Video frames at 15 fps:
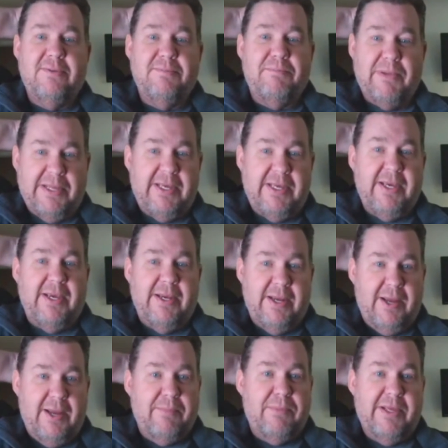blinking and
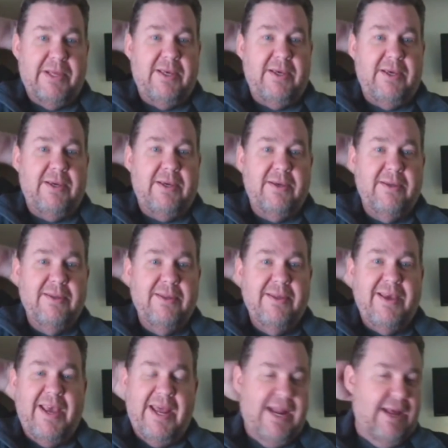non-blinking,
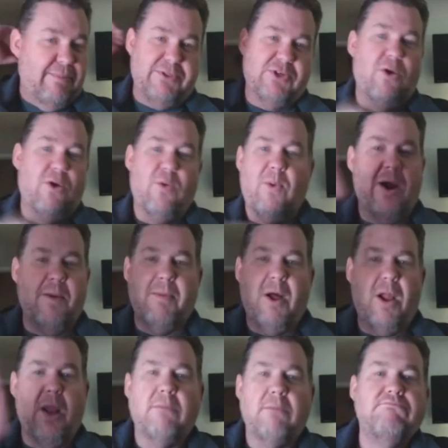and I'm just going to wire them
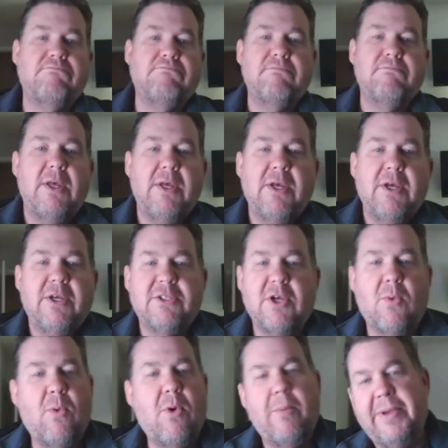all up. So
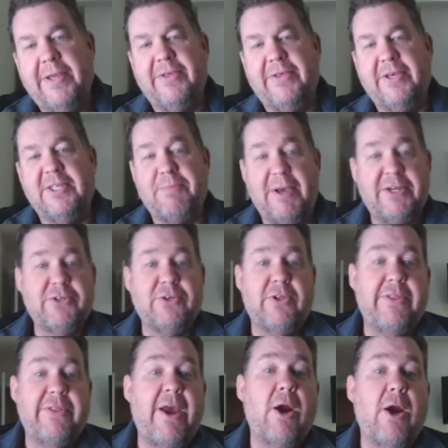it won't be anything special
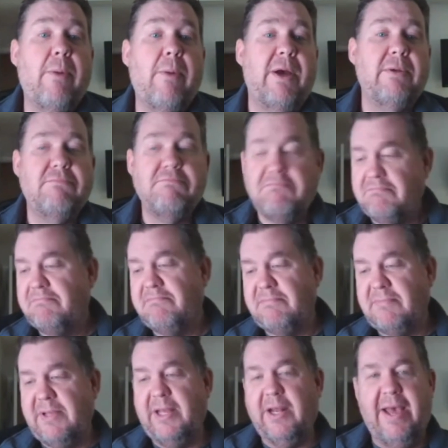in there, but
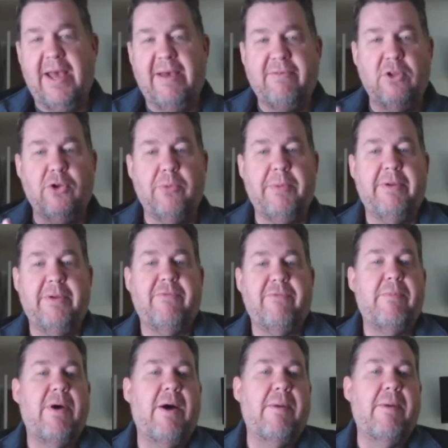it'll have a little bit of
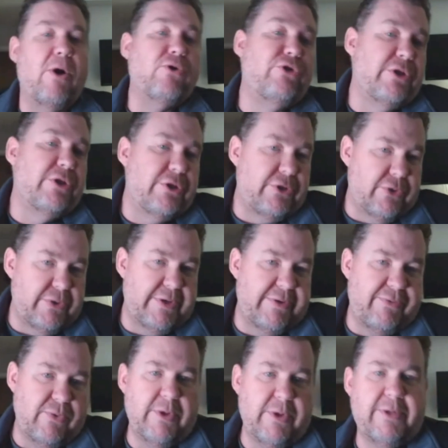emotion to it,
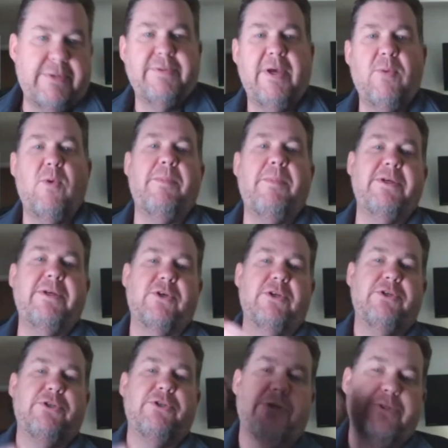if you will. It won't be as good
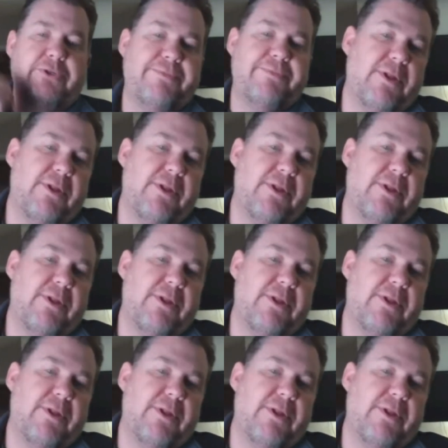as yours.